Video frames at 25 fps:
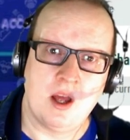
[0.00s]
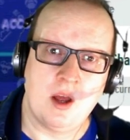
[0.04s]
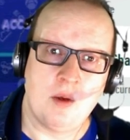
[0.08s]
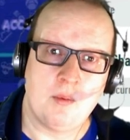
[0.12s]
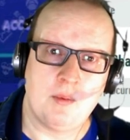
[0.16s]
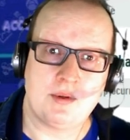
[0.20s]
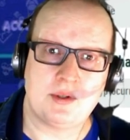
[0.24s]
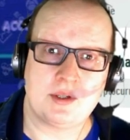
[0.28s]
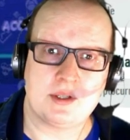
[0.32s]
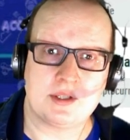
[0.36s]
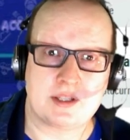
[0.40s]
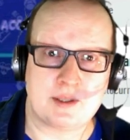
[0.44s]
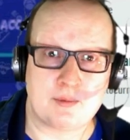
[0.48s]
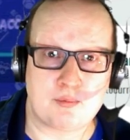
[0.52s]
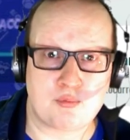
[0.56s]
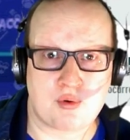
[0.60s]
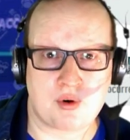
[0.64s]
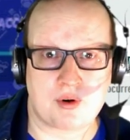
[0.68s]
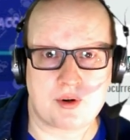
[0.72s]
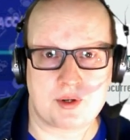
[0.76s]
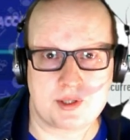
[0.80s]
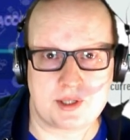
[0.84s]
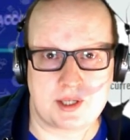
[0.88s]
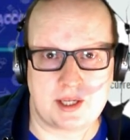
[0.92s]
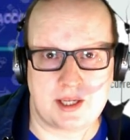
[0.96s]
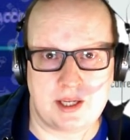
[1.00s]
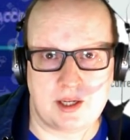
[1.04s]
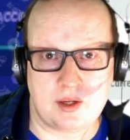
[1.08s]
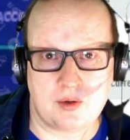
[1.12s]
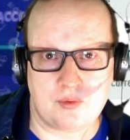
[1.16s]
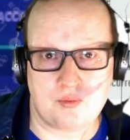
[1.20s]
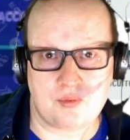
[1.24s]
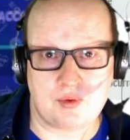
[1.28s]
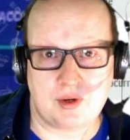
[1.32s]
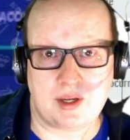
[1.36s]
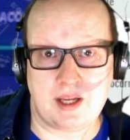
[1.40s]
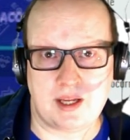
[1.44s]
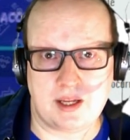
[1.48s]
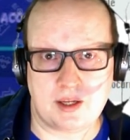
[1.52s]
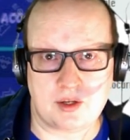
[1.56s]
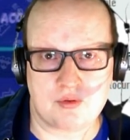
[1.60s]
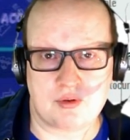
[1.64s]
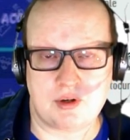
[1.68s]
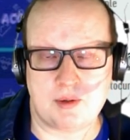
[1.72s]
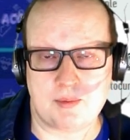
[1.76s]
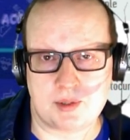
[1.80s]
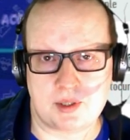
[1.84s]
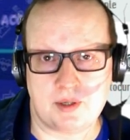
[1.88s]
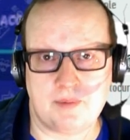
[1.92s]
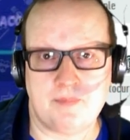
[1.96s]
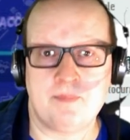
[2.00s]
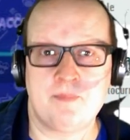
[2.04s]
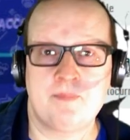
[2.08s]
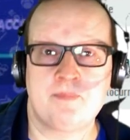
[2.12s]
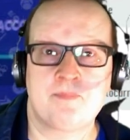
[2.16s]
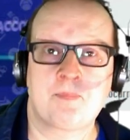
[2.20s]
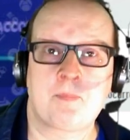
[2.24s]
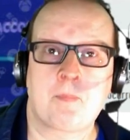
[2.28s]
which is the proxy re-encryption.